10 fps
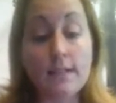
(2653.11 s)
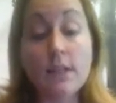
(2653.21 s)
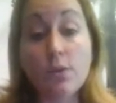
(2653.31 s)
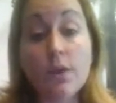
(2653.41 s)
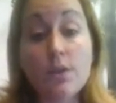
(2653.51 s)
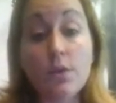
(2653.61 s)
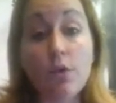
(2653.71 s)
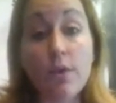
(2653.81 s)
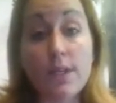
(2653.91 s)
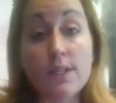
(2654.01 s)
decrease your
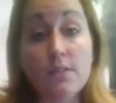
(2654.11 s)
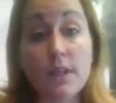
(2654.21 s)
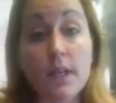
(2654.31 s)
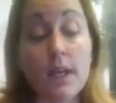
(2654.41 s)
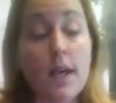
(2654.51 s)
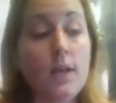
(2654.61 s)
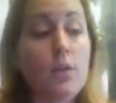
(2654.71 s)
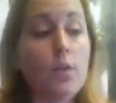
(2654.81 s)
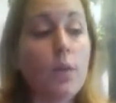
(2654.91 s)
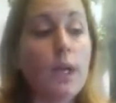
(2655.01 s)
creativity.
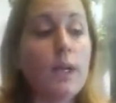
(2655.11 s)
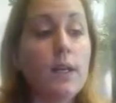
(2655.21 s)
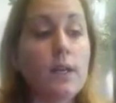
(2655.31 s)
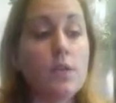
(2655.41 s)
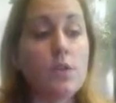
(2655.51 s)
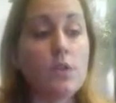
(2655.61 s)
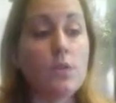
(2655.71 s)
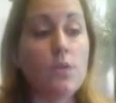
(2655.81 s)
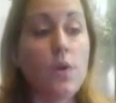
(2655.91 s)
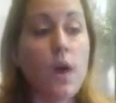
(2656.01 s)
And you really need
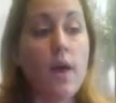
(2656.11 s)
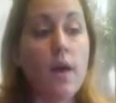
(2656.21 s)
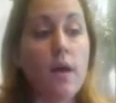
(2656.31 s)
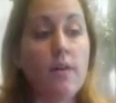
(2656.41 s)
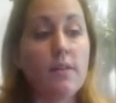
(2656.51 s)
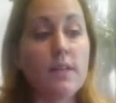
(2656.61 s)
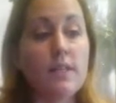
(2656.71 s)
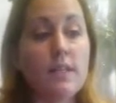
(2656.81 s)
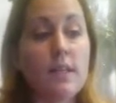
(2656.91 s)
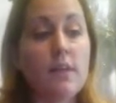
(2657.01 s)
to
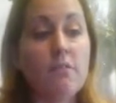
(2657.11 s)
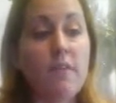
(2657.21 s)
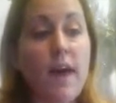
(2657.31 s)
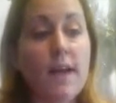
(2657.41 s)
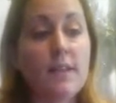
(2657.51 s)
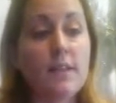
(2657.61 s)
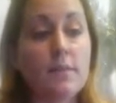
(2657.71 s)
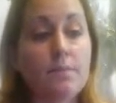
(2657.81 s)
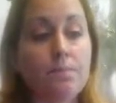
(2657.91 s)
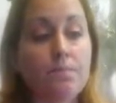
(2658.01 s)
see that